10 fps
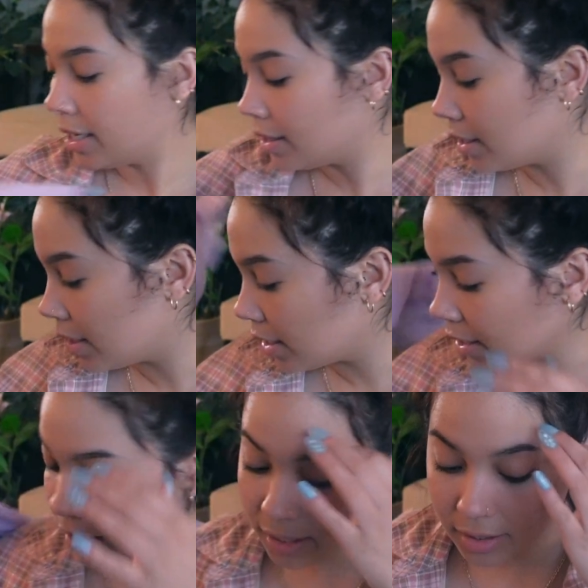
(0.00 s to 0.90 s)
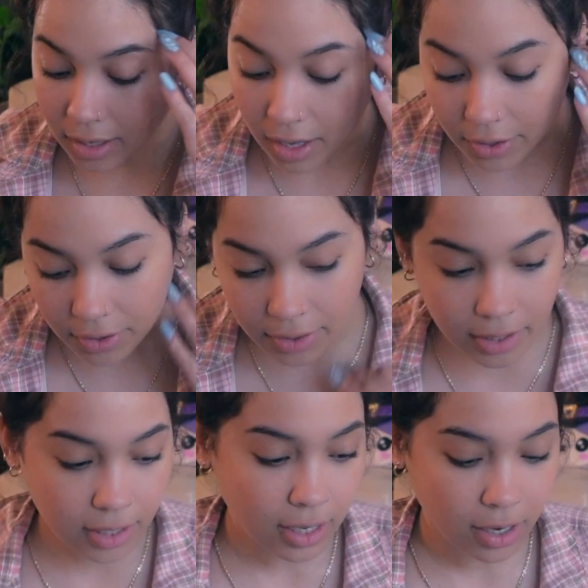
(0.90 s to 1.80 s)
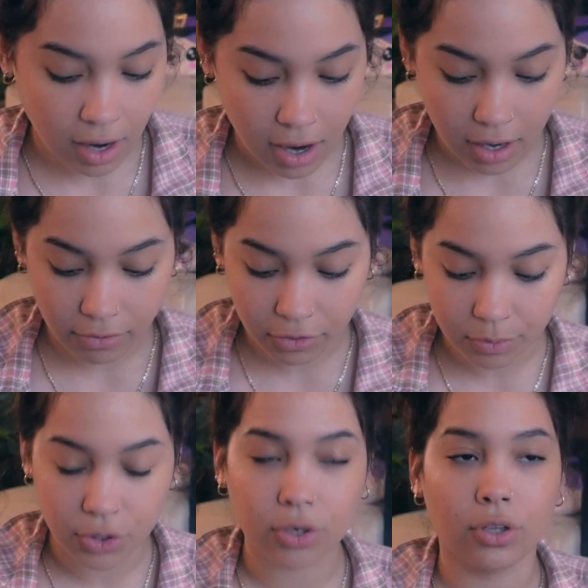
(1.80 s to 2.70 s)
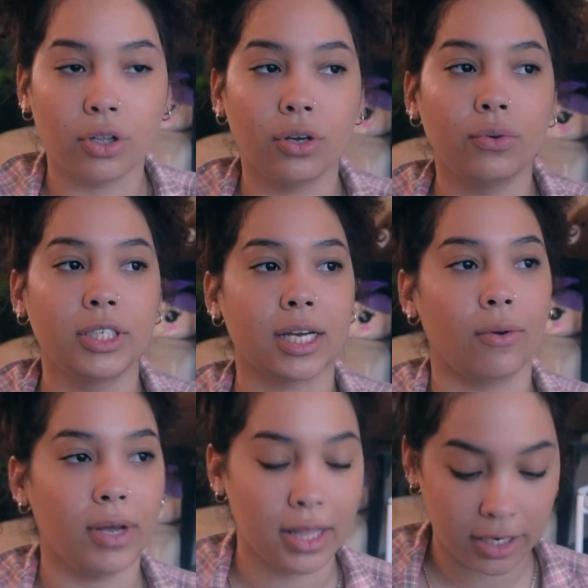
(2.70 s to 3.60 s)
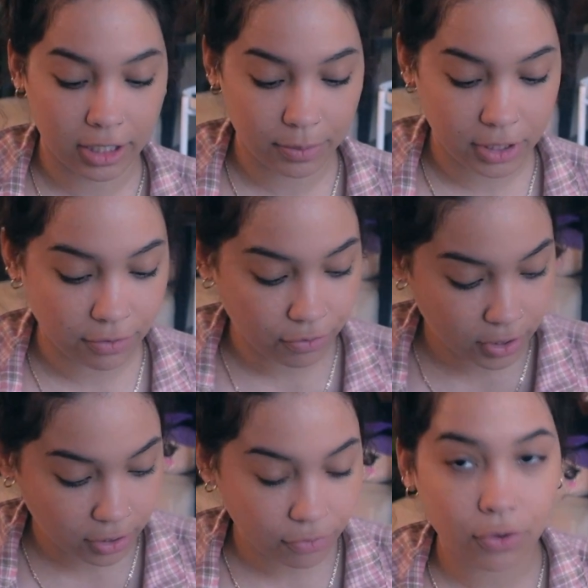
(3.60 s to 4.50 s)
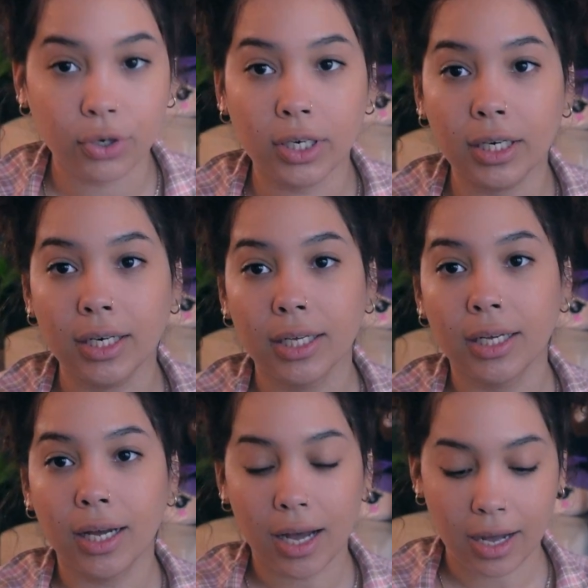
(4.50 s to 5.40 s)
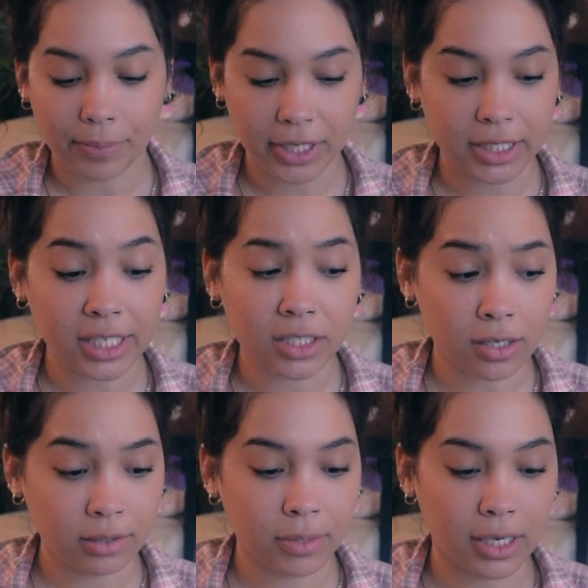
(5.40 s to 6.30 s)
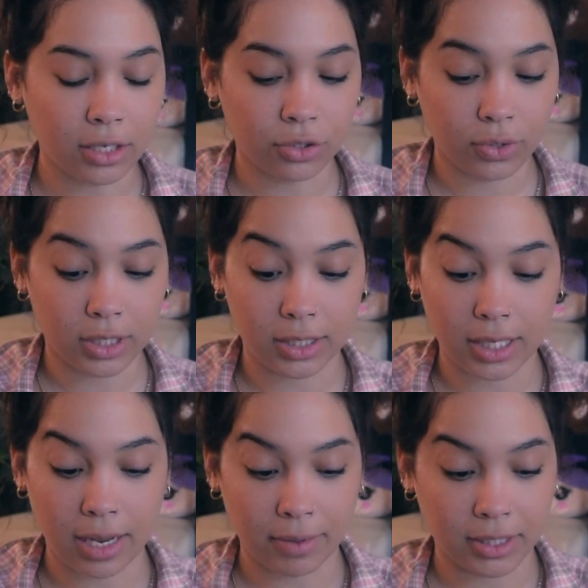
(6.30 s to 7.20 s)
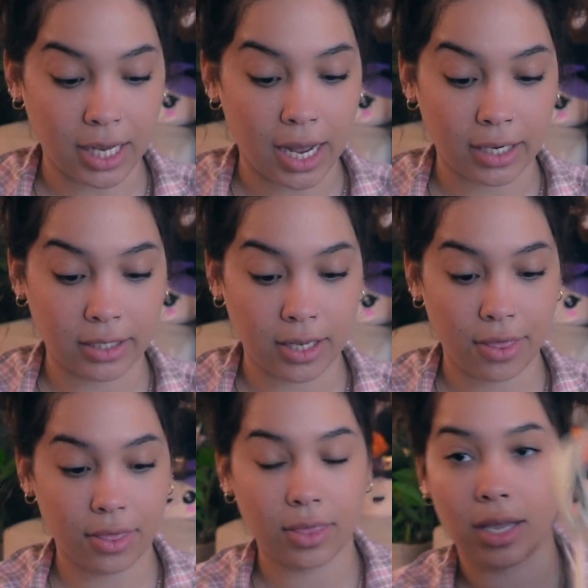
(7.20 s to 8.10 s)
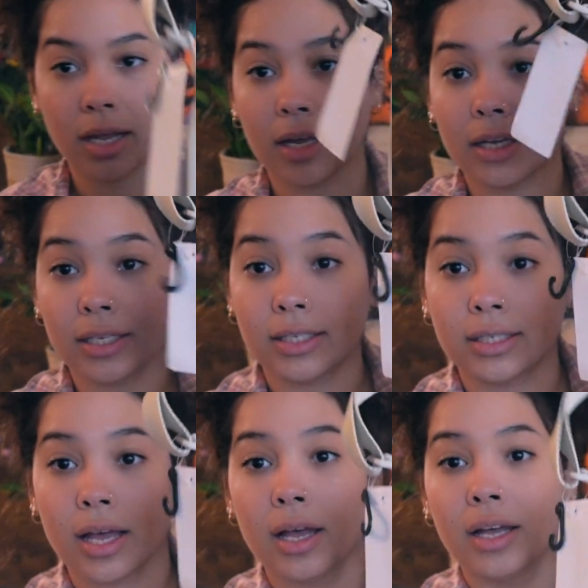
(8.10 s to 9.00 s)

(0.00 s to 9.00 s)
And then the other thing that I got from Uniqlo, which I went there specifically for, um, because I saw somebody else with the same exact thing, is